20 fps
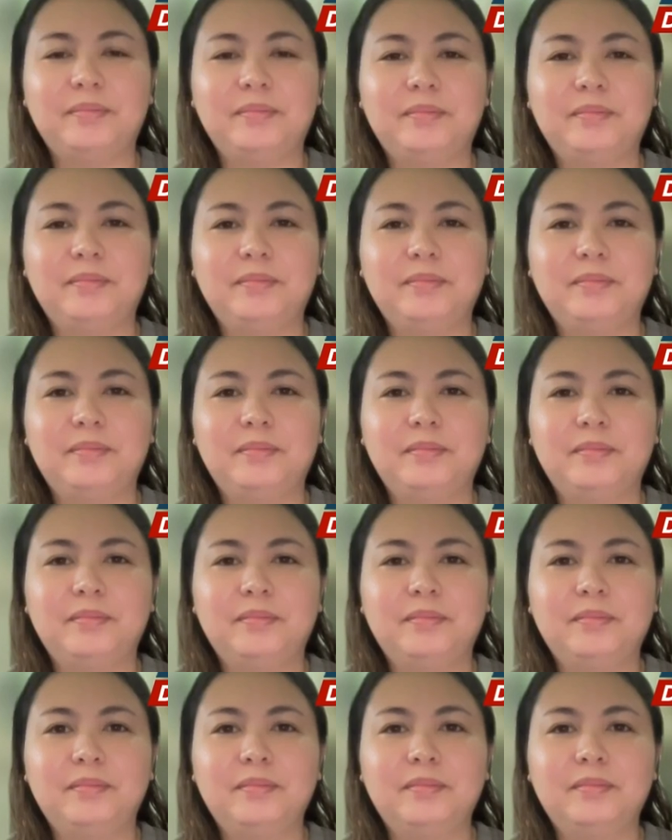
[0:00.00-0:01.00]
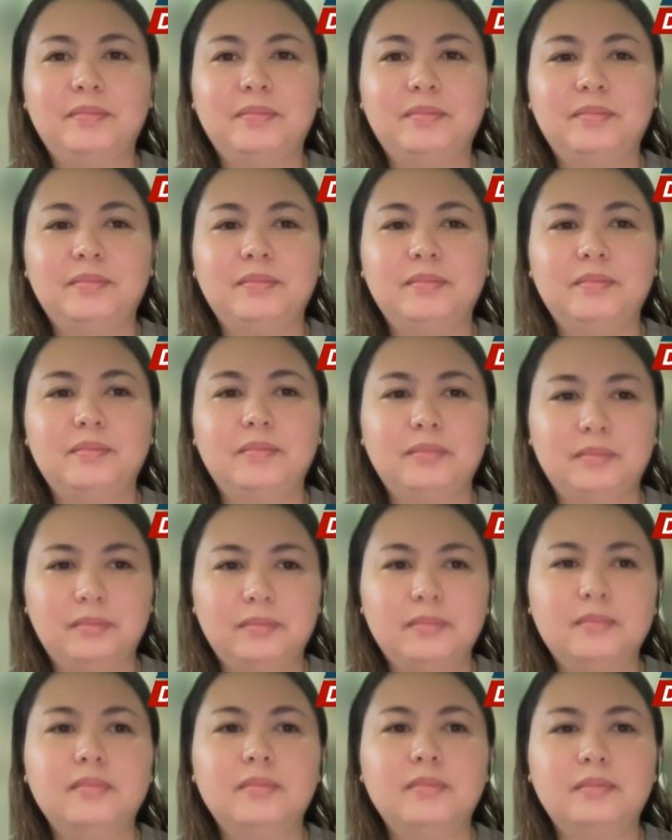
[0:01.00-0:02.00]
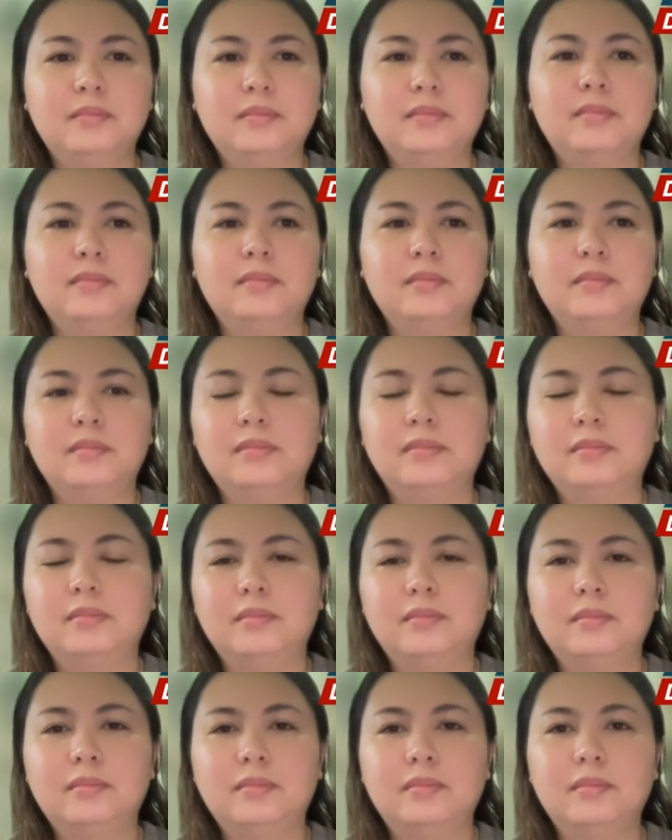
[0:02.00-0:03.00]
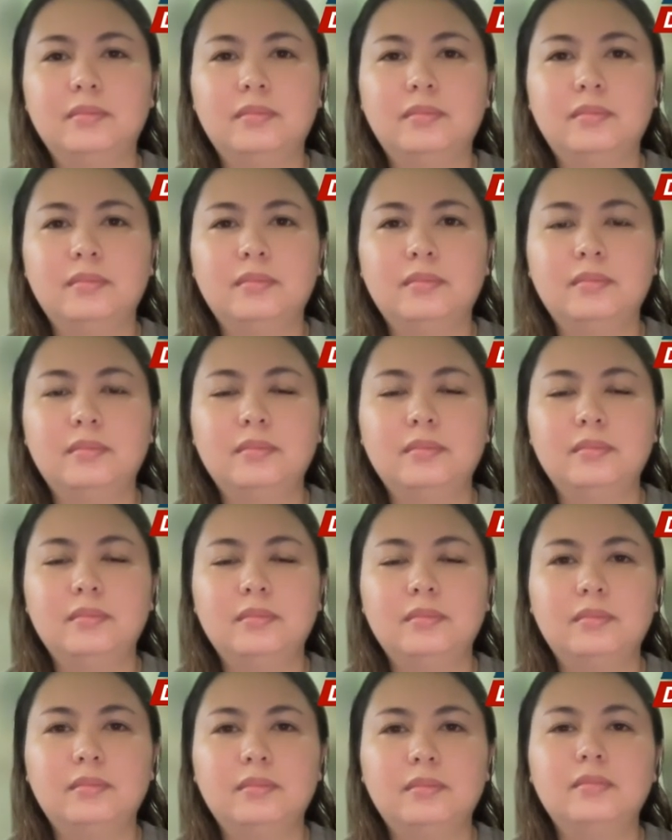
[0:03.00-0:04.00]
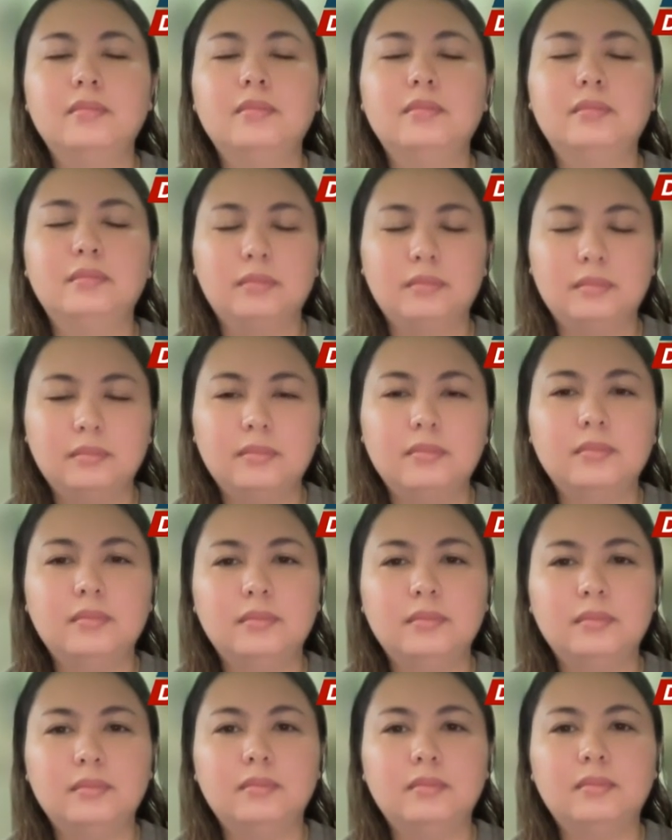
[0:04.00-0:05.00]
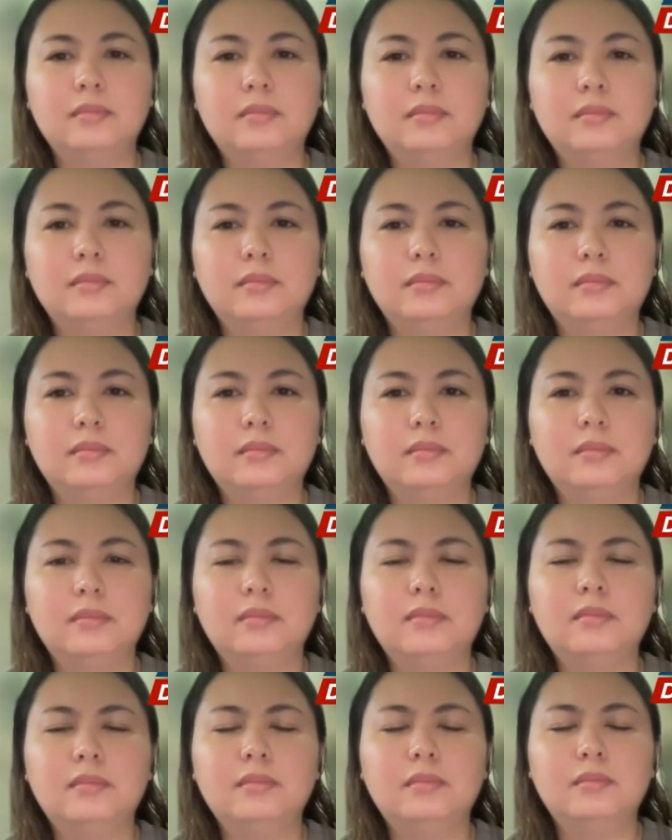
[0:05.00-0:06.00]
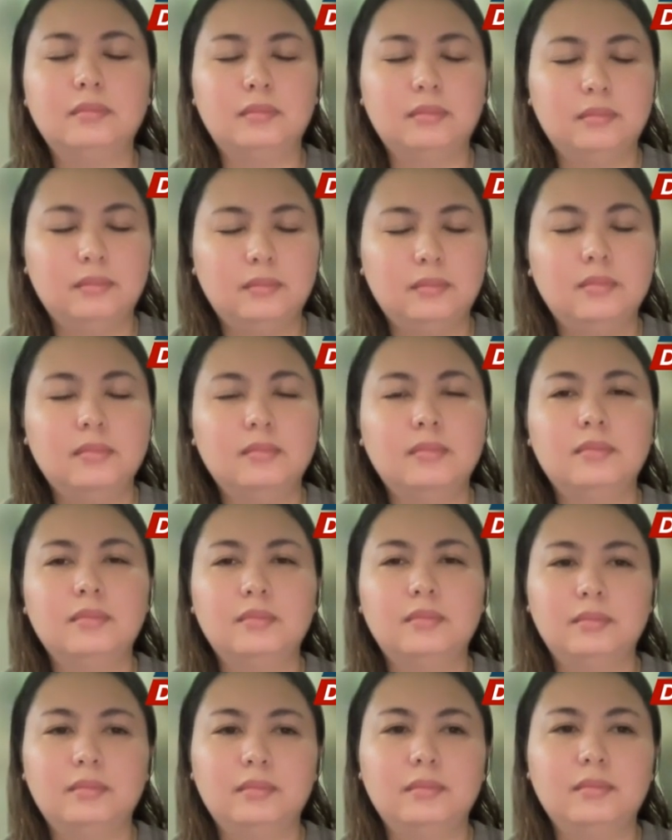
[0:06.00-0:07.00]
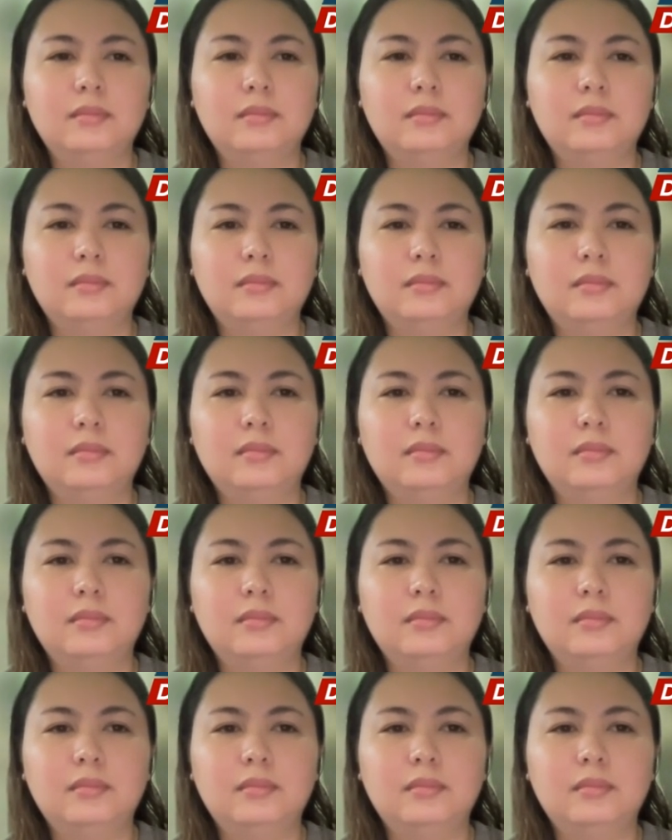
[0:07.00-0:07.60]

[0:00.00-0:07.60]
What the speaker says: (silent)